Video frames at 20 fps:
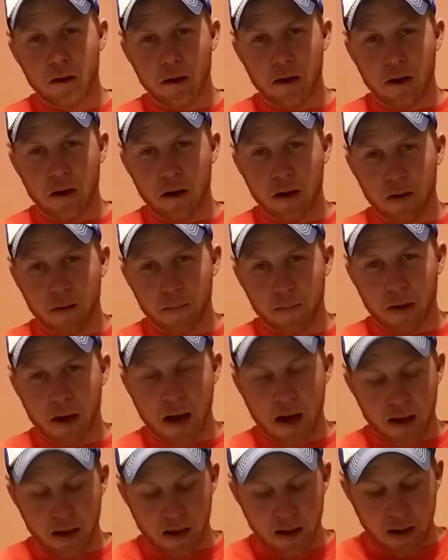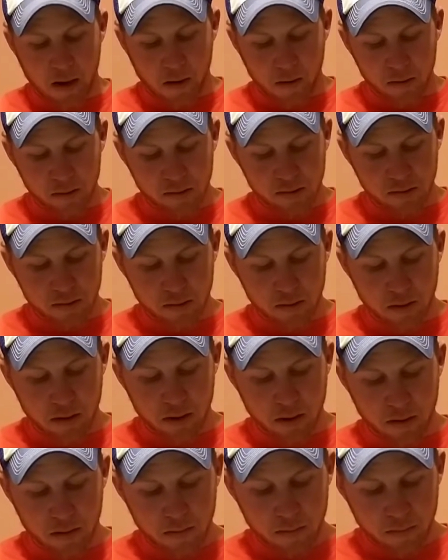I honestly
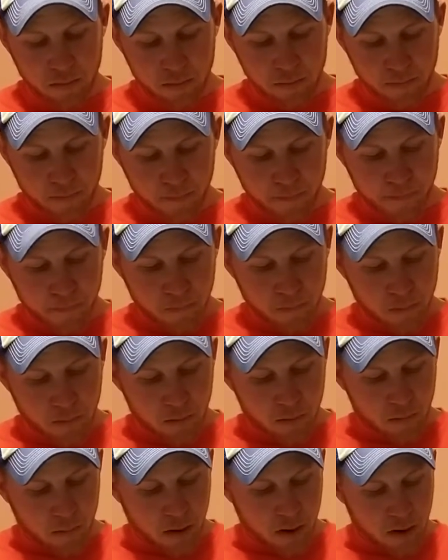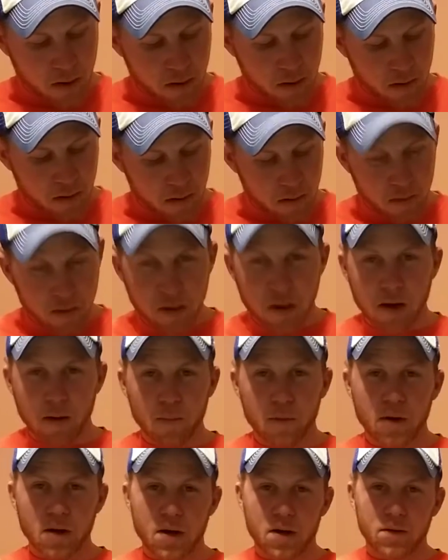think my
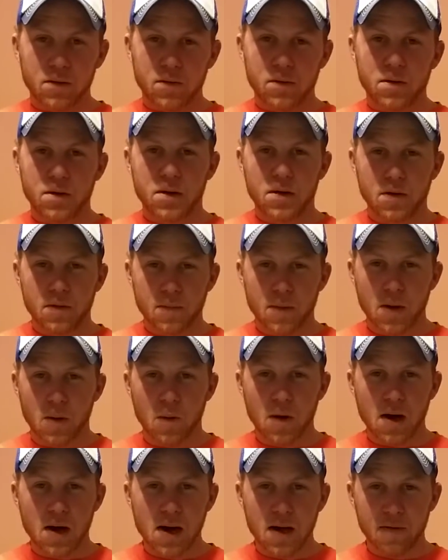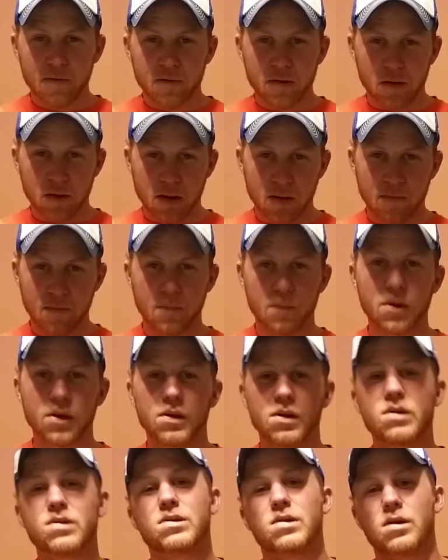camera handler here, my wife, could even pick
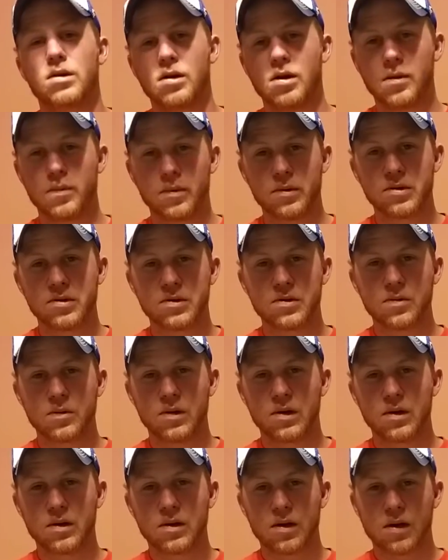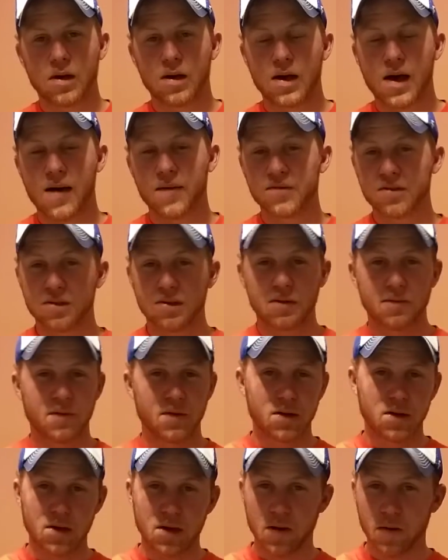this thing up and shoot it. I've seen
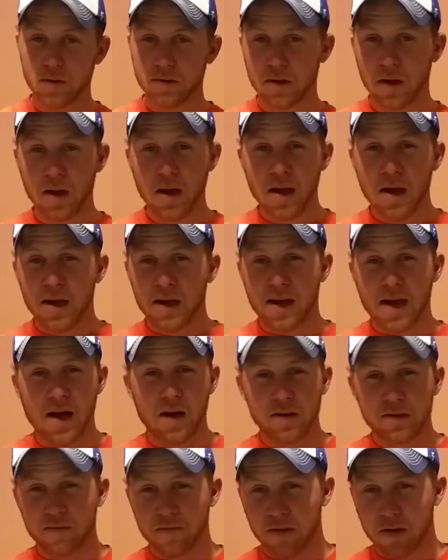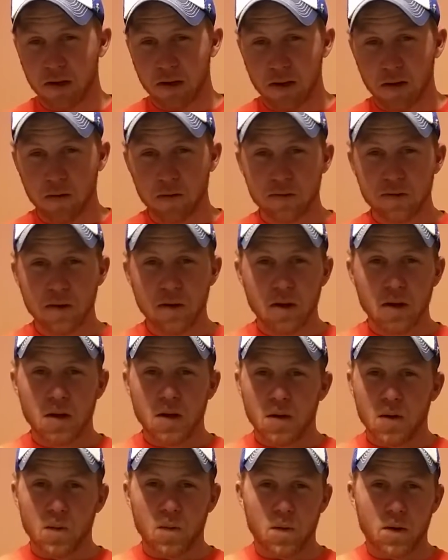videos, countless videos,
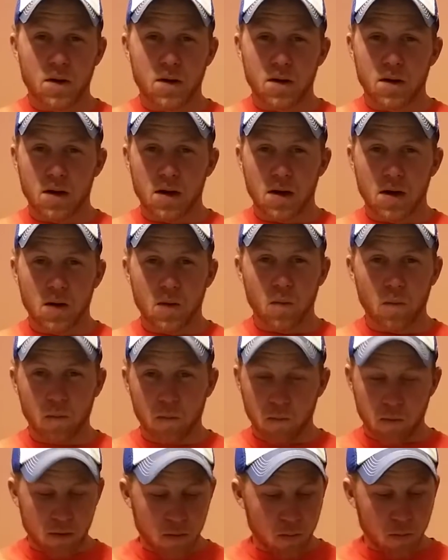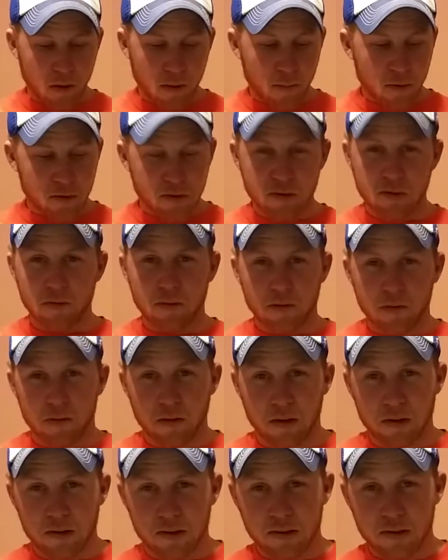where with women shooting
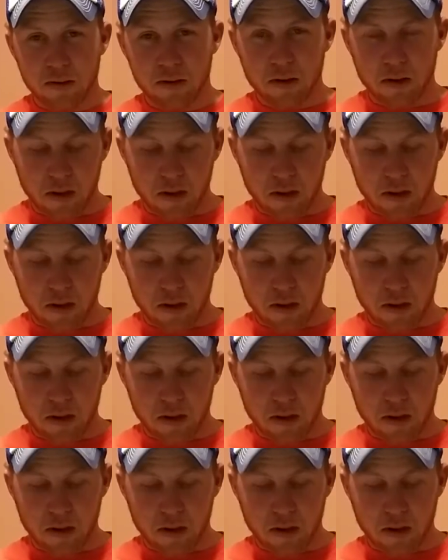these.